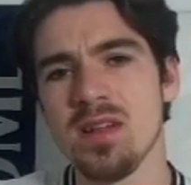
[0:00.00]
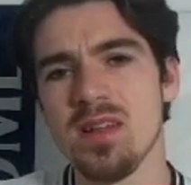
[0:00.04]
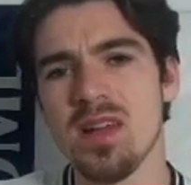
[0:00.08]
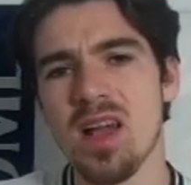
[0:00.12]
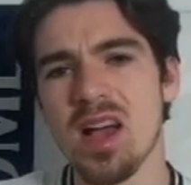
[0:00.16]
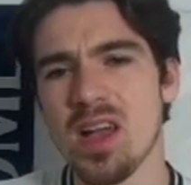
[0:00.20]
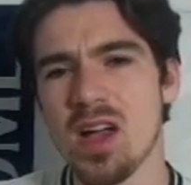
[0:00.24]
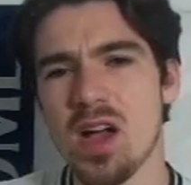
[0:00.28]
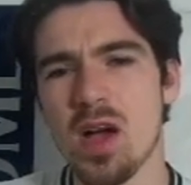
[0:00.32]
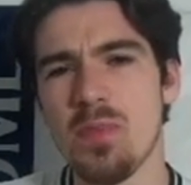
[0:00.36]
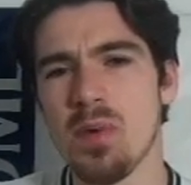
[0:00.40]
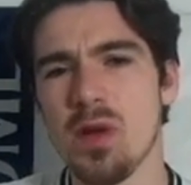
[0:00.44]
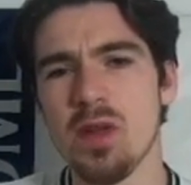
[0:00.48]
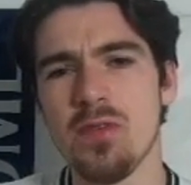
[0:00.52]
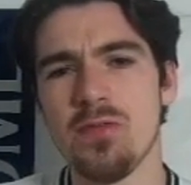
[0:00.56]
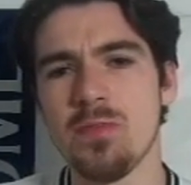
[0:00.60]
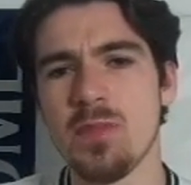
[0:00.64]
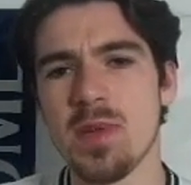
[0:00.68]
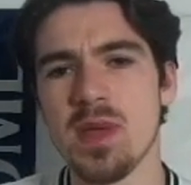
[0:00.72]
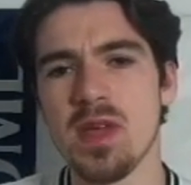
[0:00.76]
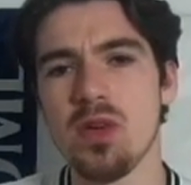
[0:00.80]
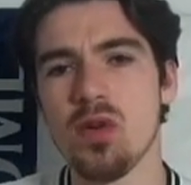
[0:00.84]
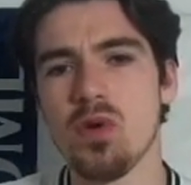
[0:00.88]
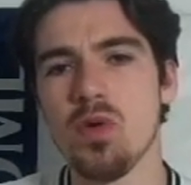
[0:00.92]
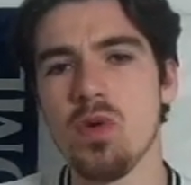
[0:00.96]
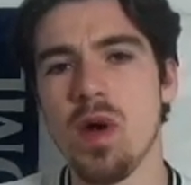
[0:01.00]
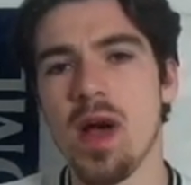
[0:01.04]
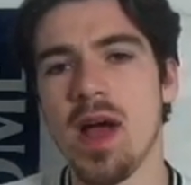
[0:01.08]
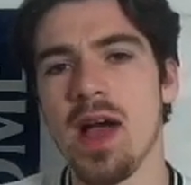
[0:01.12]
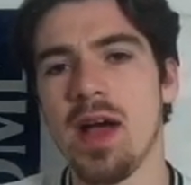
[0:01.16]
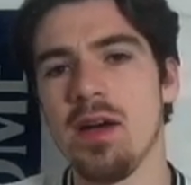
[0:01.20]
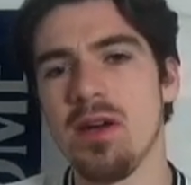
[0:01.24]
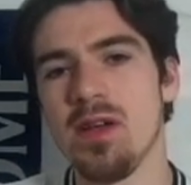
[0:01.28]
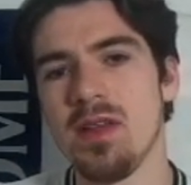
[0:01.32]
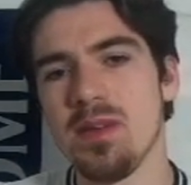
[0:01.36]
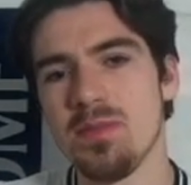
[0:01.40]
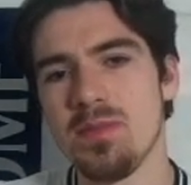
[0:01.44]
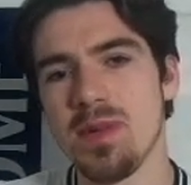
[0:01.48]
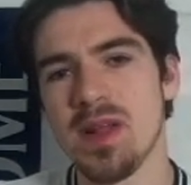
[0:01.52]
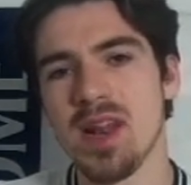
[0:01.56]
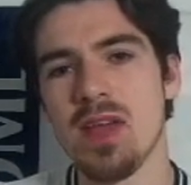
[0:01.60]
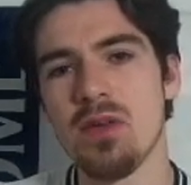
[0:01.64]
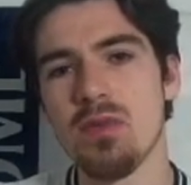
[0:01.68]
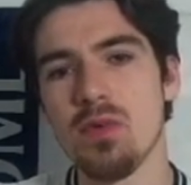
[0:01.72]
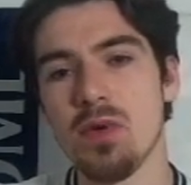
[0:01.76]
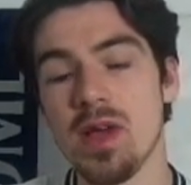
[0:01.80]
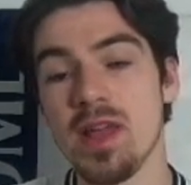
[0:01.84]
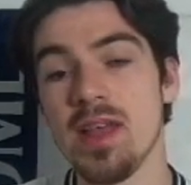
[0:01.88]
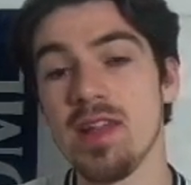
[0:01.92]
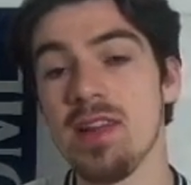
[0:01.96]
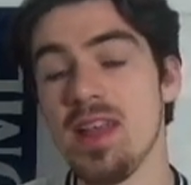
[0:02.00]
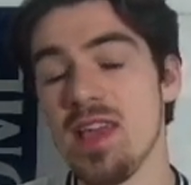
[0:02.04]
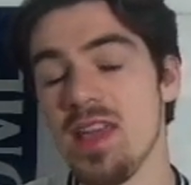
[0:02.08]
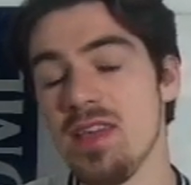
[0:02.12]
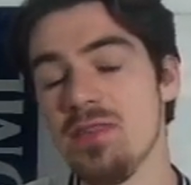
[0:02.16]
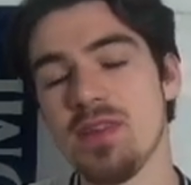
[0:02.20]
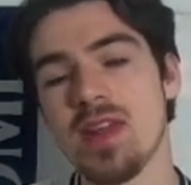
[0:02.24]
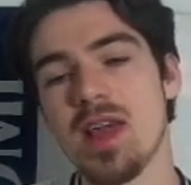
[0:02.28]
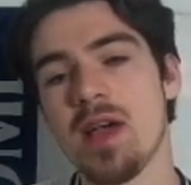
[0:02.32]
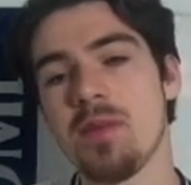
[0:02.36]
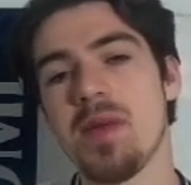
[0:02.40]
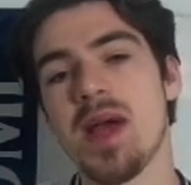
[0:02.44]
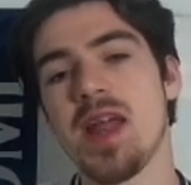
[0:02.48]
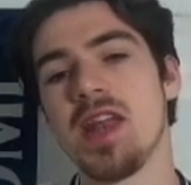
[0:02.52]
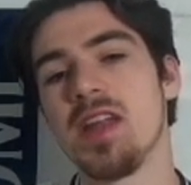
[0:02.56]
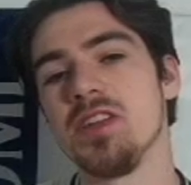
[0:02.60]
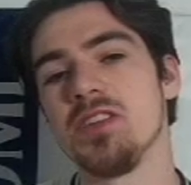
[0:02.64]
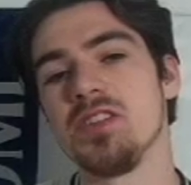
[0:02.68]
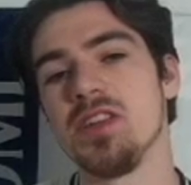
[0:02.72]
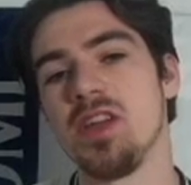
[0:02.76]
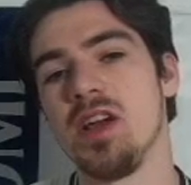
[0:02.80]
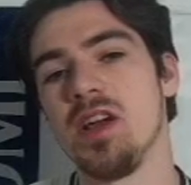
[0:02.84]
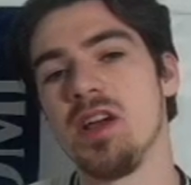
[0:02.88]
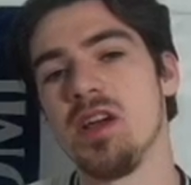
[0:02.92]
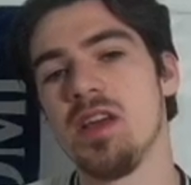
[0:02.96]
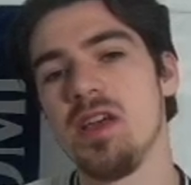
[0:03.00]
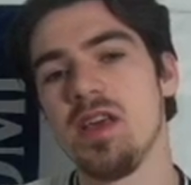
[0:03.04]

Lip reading: a couple have been caught out, but they were even our manager.